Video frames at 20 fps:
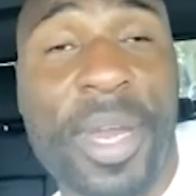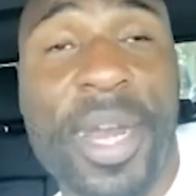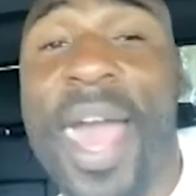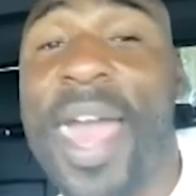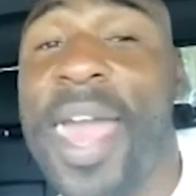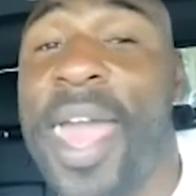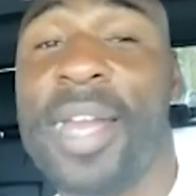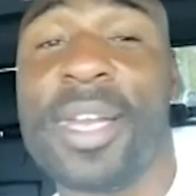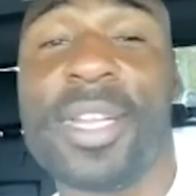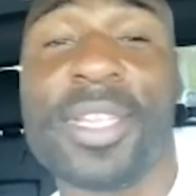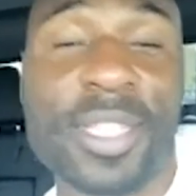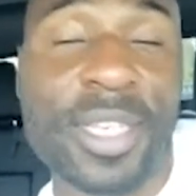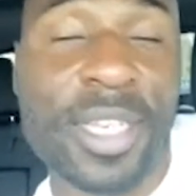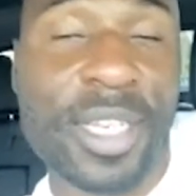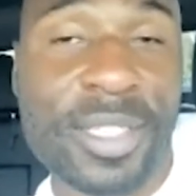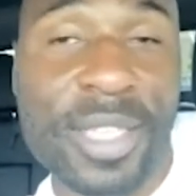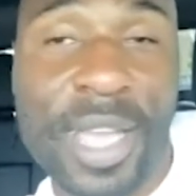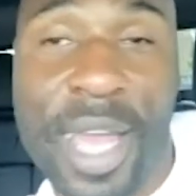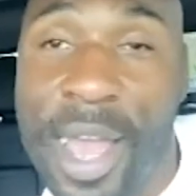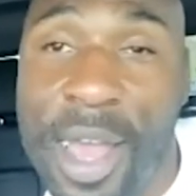hate to see
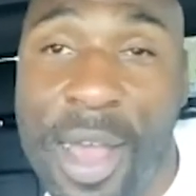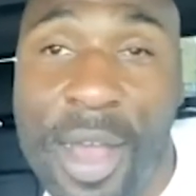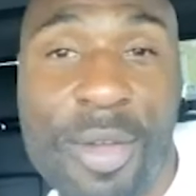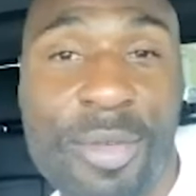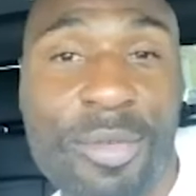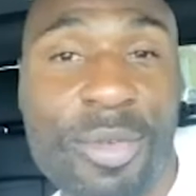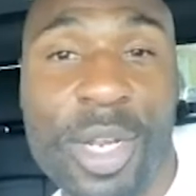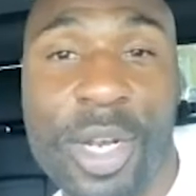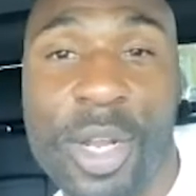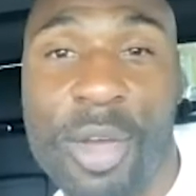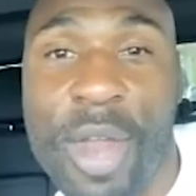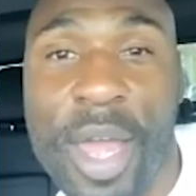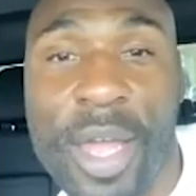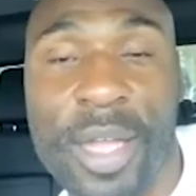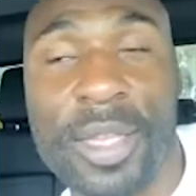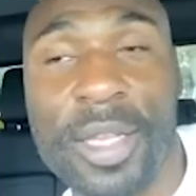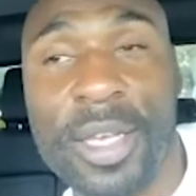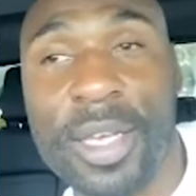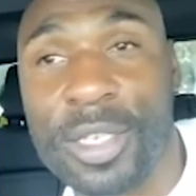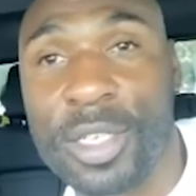us down,
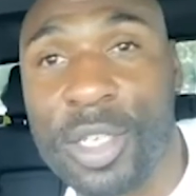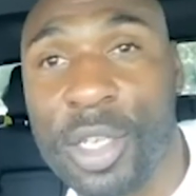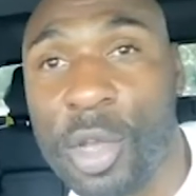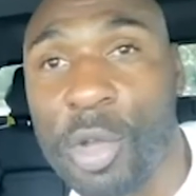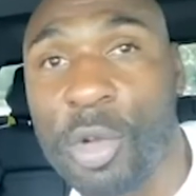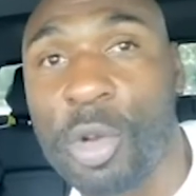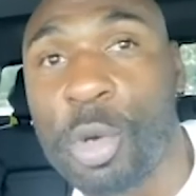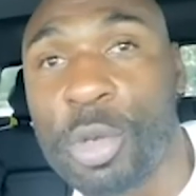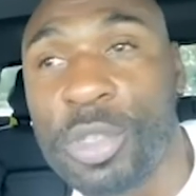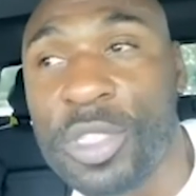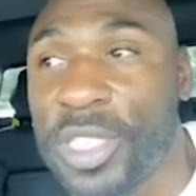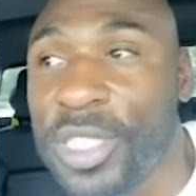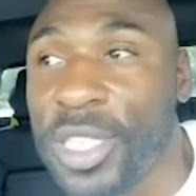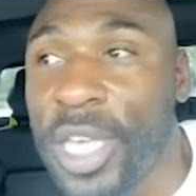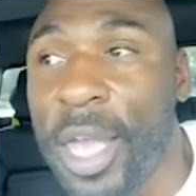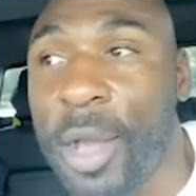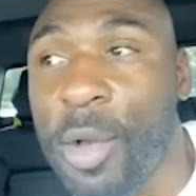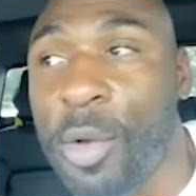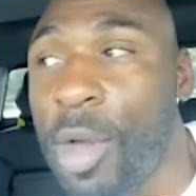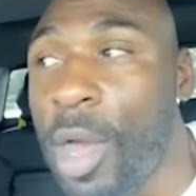like this.
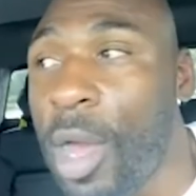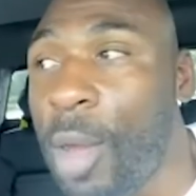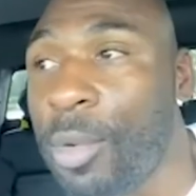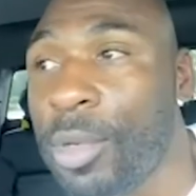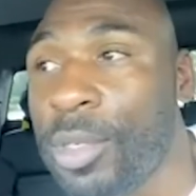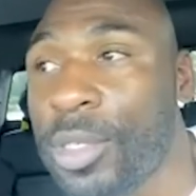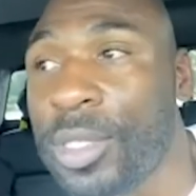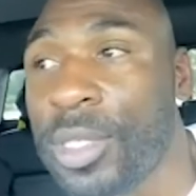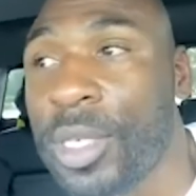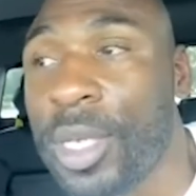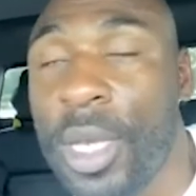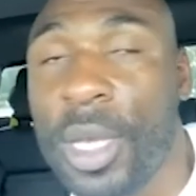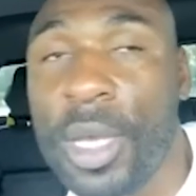Losing Saquon was,